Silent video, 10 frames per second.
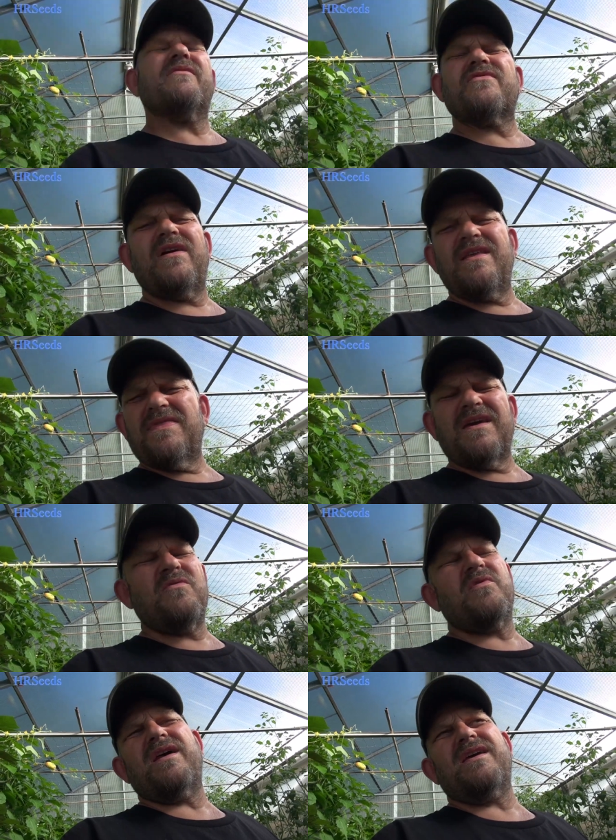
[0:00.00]
I'm trying to think
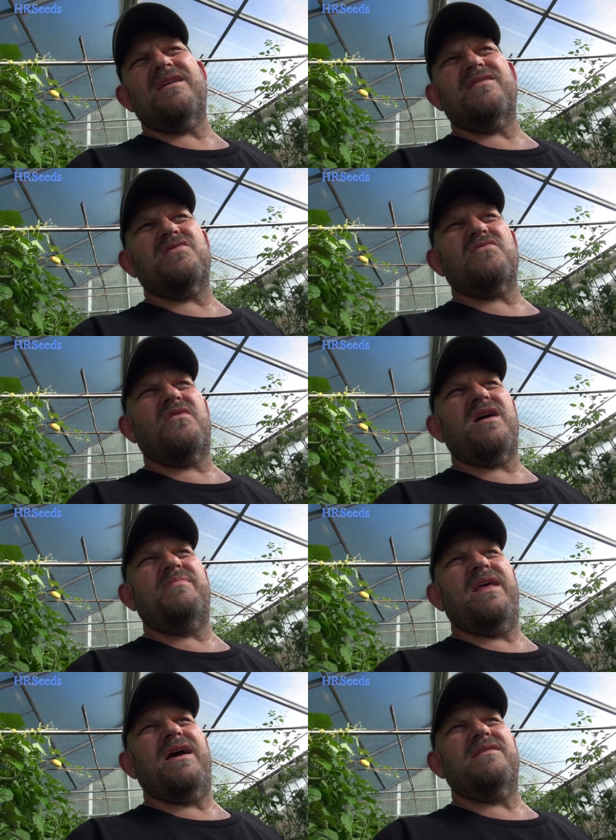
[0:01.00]
of what I can
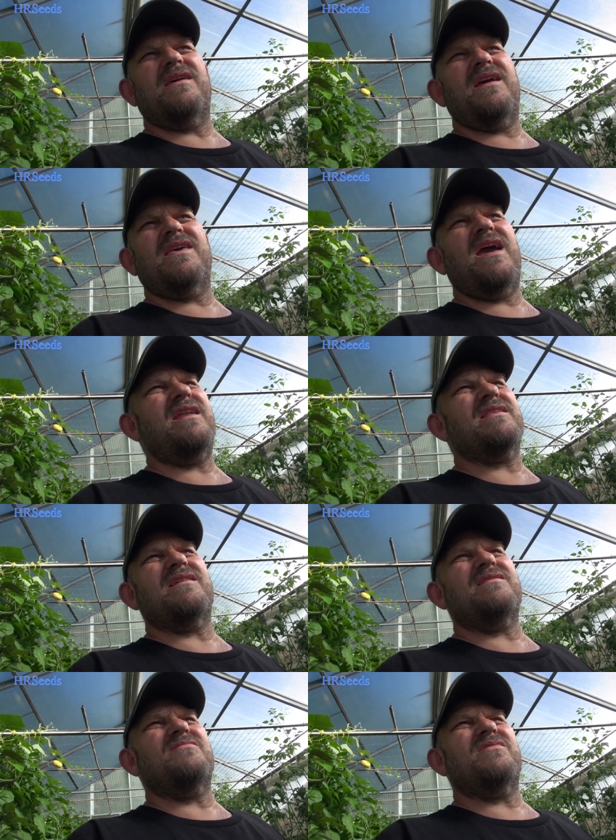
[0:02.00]
describe it as. Again, it
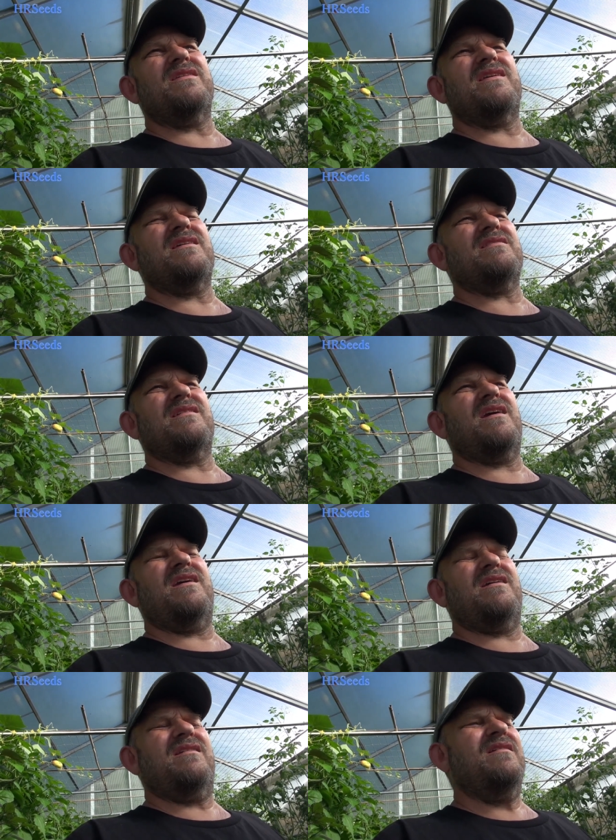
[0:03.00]
doesn't really taste like
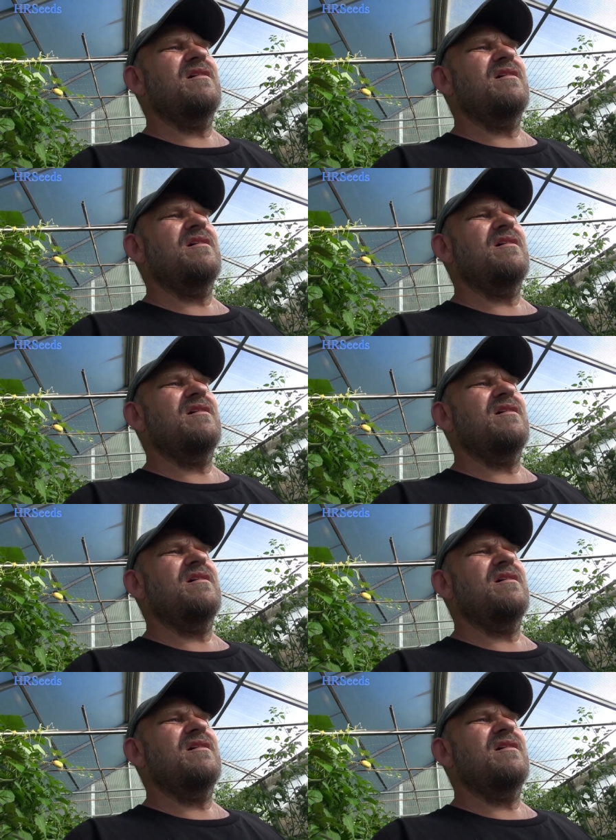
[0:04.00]
cayenne.